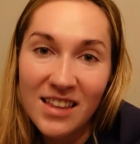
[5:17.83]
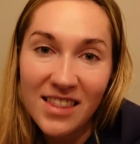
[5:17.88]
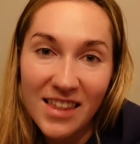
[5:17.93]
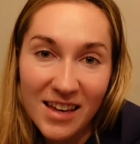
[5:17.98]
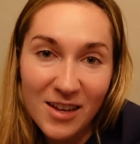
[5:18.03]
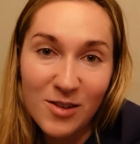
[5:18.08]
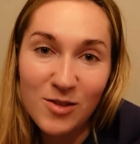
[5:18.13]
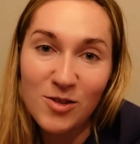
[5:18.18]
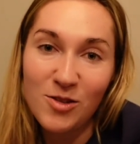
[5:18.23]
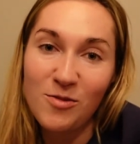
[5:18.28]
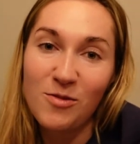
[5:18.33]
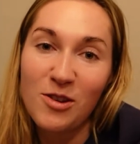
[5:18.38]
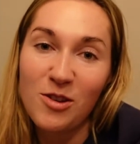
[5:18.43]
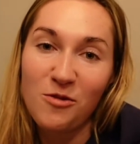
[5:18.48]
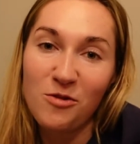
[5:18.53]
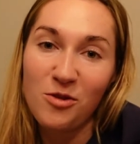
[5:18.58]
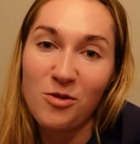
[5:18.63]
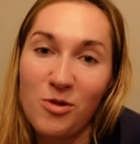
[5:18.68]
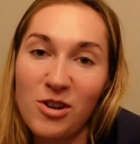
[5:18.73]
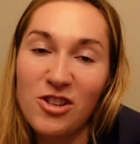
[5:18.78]
Thank you so much
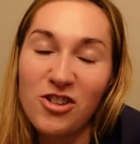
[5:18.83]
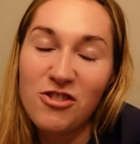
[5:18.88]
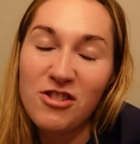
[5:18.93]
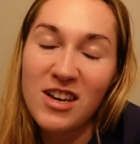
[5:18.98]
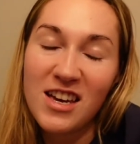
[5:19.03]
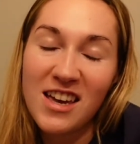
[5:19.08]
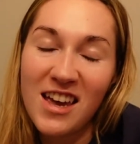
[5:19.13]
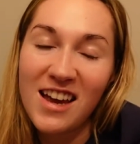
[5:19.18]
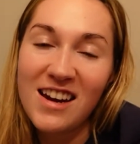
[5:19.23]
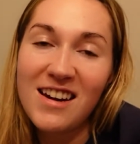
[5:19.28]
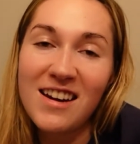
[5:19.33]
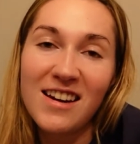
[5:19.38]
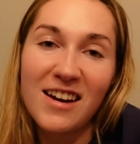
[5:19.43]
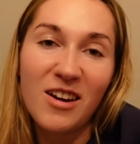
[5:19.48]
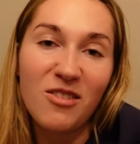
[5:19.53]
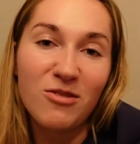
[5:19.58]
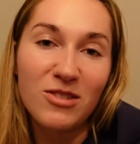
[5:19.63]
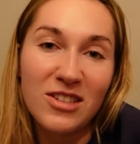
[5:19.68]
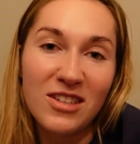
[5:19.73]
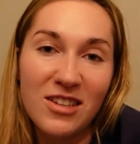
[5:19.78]
for watching again, and
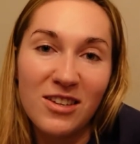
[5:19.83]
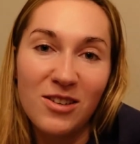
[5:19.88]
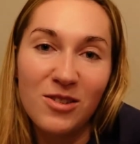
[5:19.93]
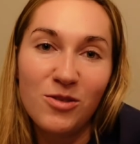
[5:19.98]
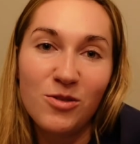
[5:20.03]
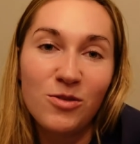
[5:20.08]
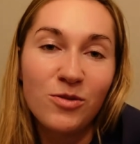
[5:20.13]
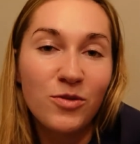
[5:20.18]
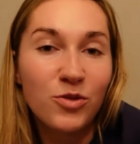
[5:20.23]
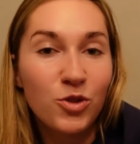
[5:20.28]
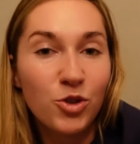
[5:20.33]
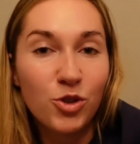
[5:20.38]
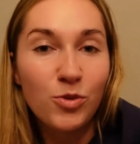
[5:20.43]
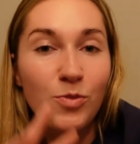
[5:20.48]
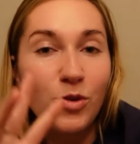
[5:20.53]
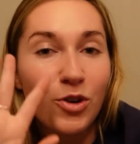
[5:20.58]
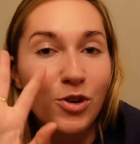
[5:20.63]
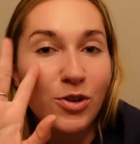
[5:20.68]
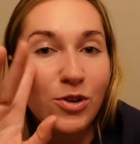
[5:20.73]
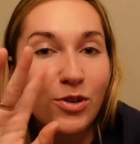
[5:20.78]
I will see you
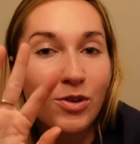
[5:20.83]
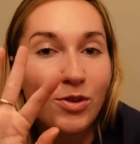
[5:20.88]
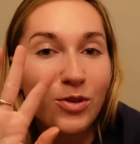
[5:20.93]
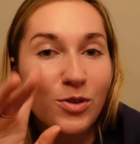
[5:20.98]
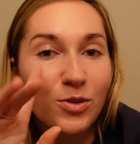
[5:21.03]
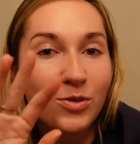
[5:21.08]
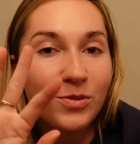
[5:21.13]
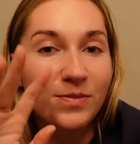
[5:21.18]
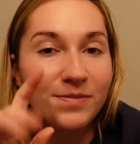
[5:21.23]
tomorrow.